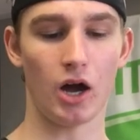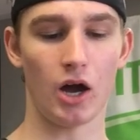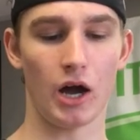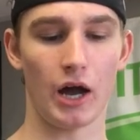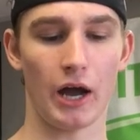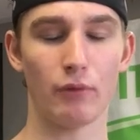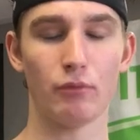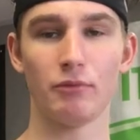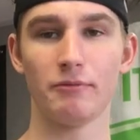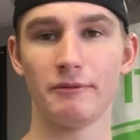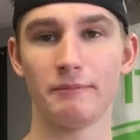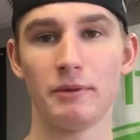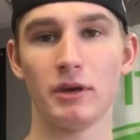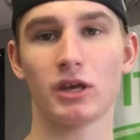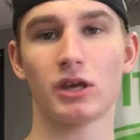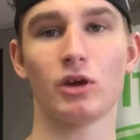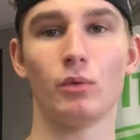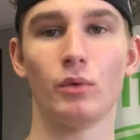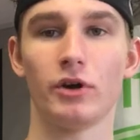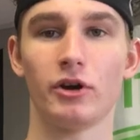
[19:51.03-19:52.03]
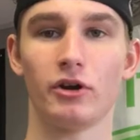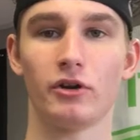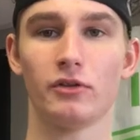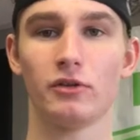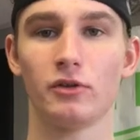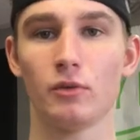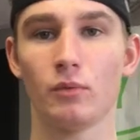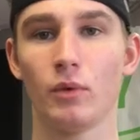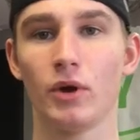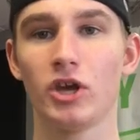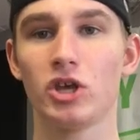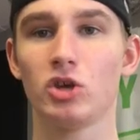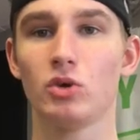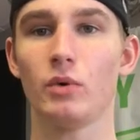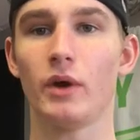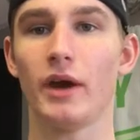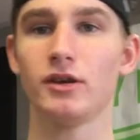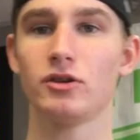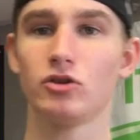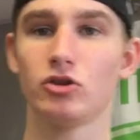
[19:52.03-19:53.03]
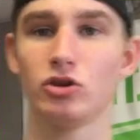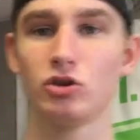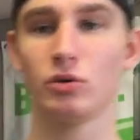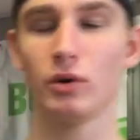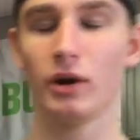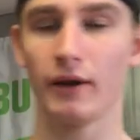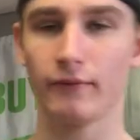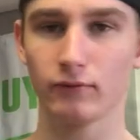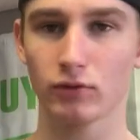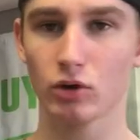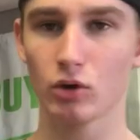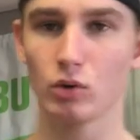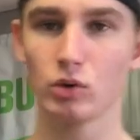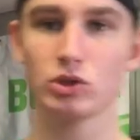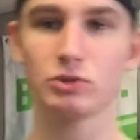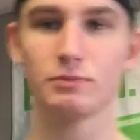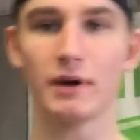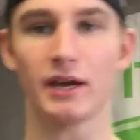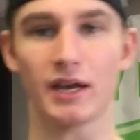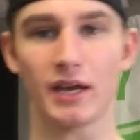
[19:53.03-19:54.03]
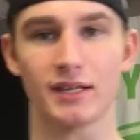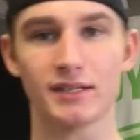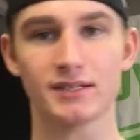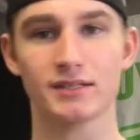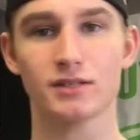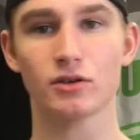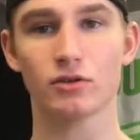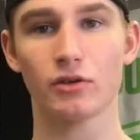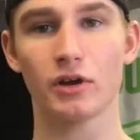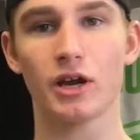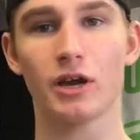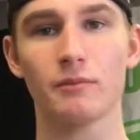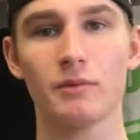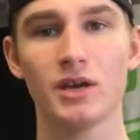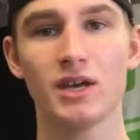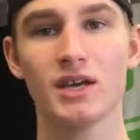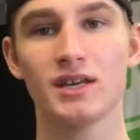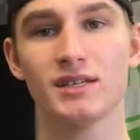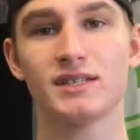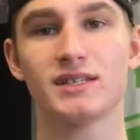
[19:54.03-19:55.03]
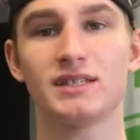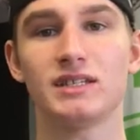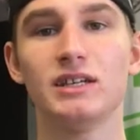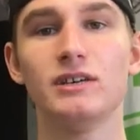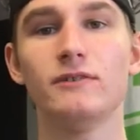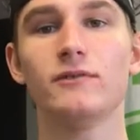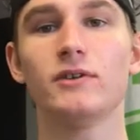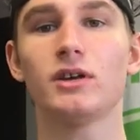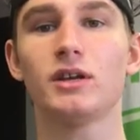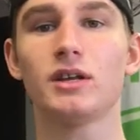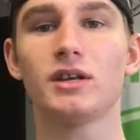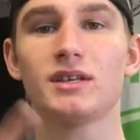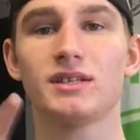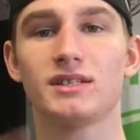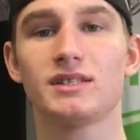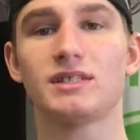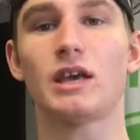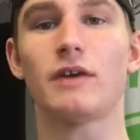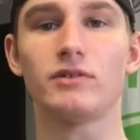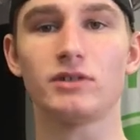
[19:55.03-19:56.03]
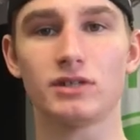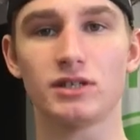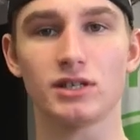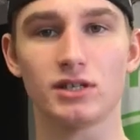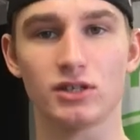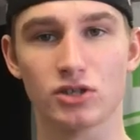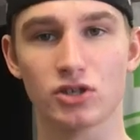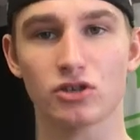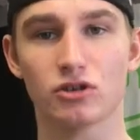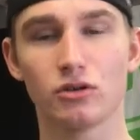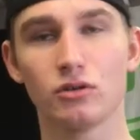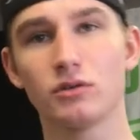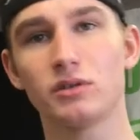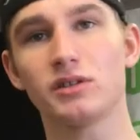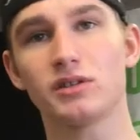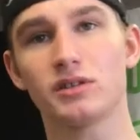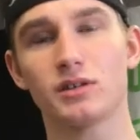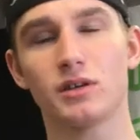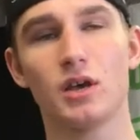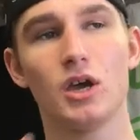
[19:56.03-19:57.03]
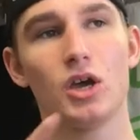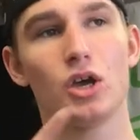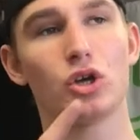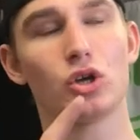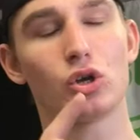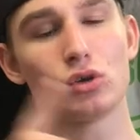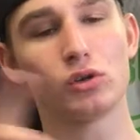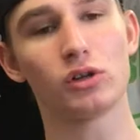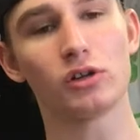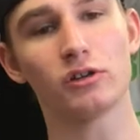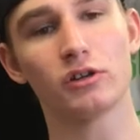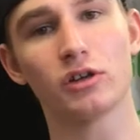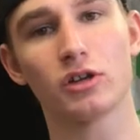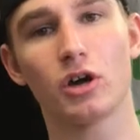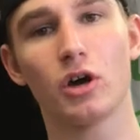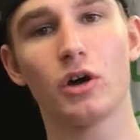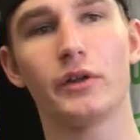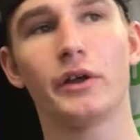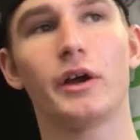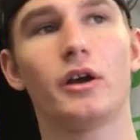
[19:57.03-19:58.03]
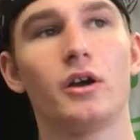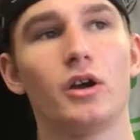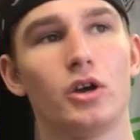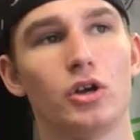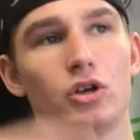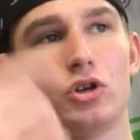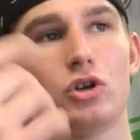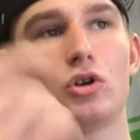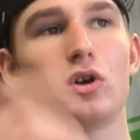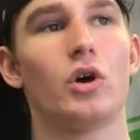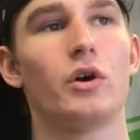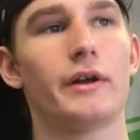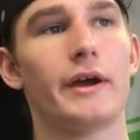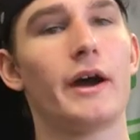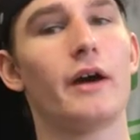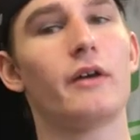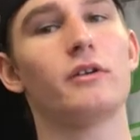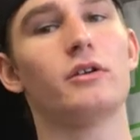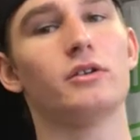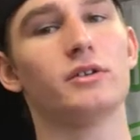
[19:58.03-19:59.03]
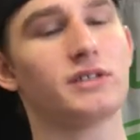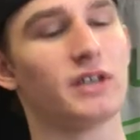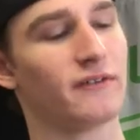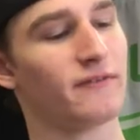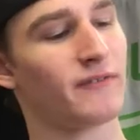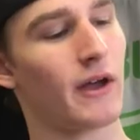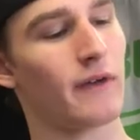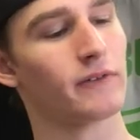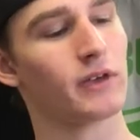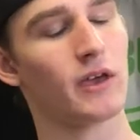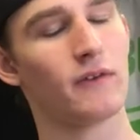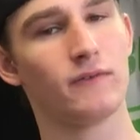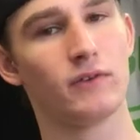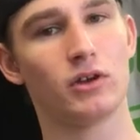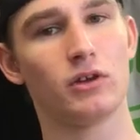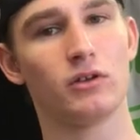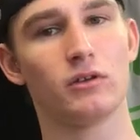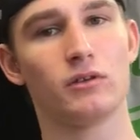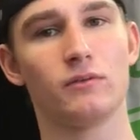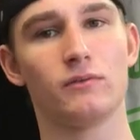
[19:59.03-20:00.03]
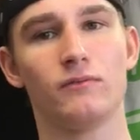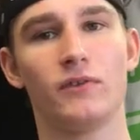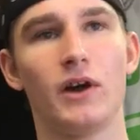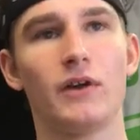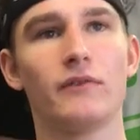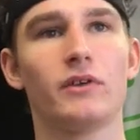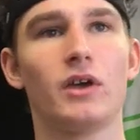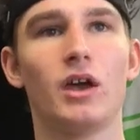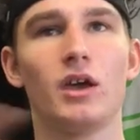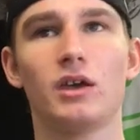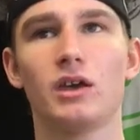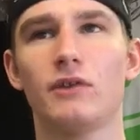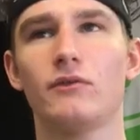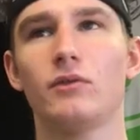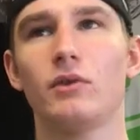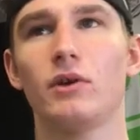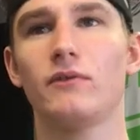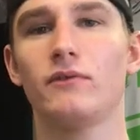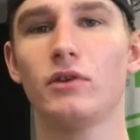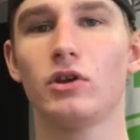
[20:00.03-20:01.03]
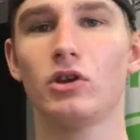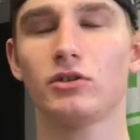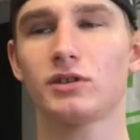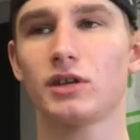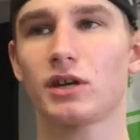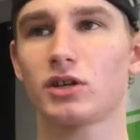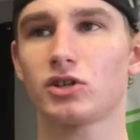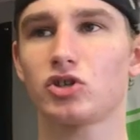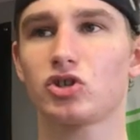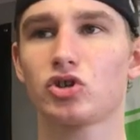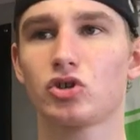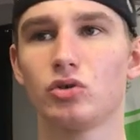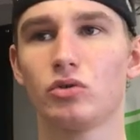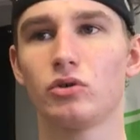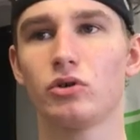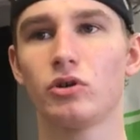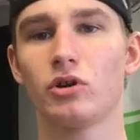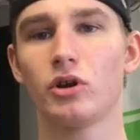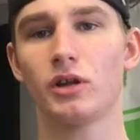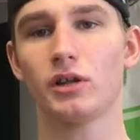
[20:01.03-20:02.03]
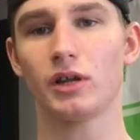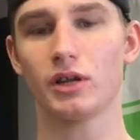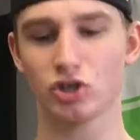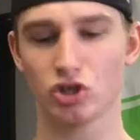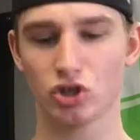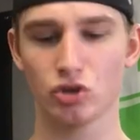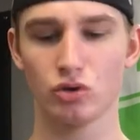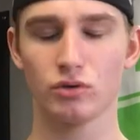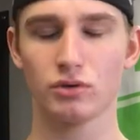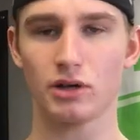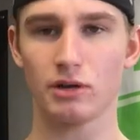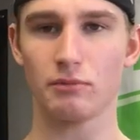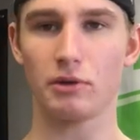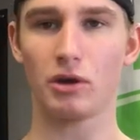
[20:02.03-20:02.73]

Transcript: I will be picking a winner. The way you enter, you would have to go to my Instagram, Steven17Scoots. You literally go there, you go down, it'll say 5K video, 5K giveaway video. It's like a scooter and like shoes, and I'm